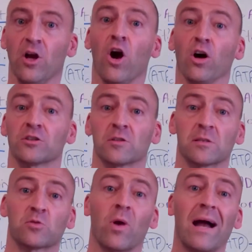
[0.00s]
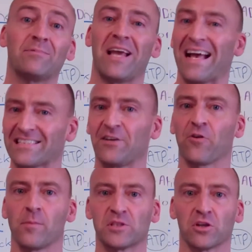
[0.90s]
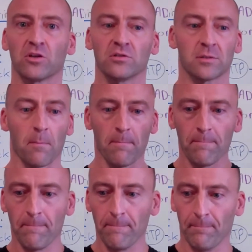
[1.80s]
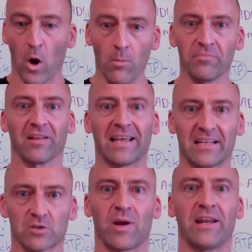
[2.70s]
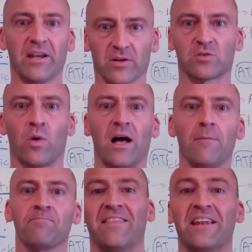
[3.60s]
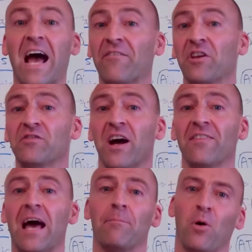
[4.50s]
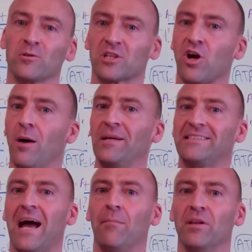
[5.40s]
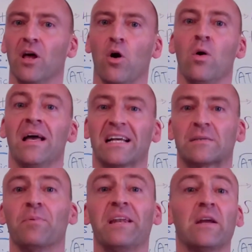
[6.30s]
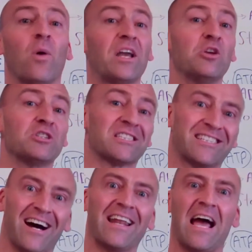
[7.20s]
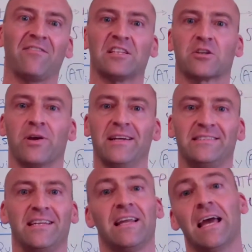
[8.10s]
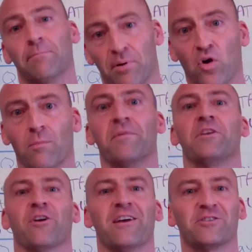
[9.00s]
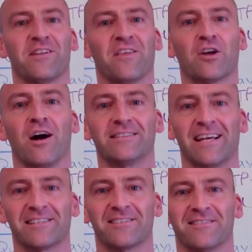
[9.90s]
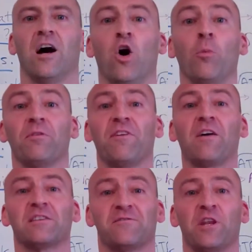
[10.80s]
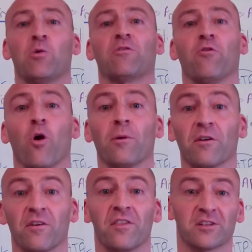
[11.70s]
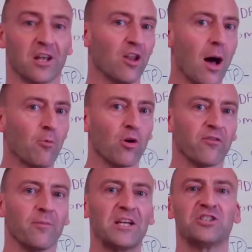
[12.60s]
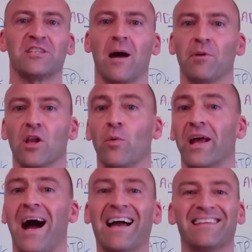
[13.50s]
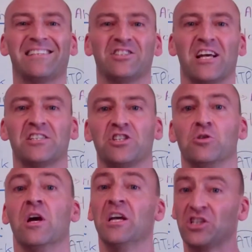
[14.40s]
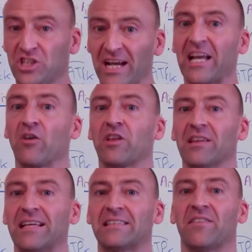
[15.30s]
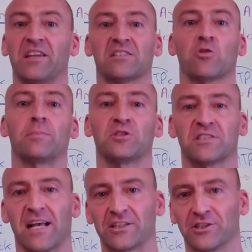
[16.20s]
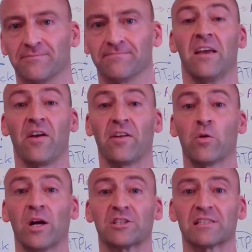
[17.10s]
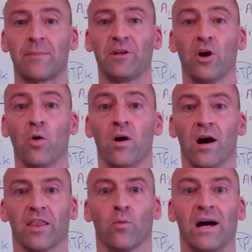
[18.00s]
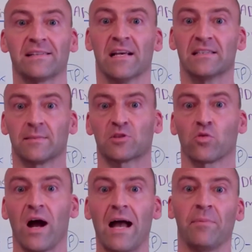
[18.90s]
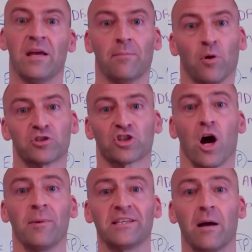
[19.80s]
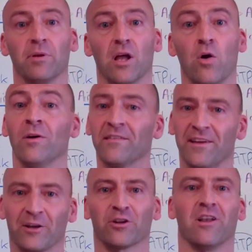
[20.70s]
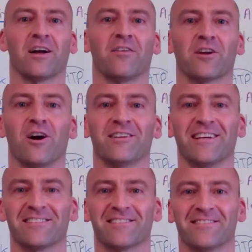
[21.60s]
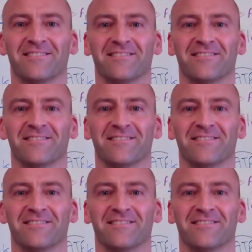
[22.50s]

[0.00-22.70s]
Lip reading: Also subscribe to SD Pharmaceuticals. Boom, the link is right here as well. And then after you've done that, post a comment down below explaining why you just gotta have this creatine, and boom, you're entered in the contest. I hope you found this video informative. There's a lot more information down below, and I highly suggest you check out the links in the description section. If you have any questions, let me know. Otherwise, subscribe and post your comment down below, and good luck on the contest.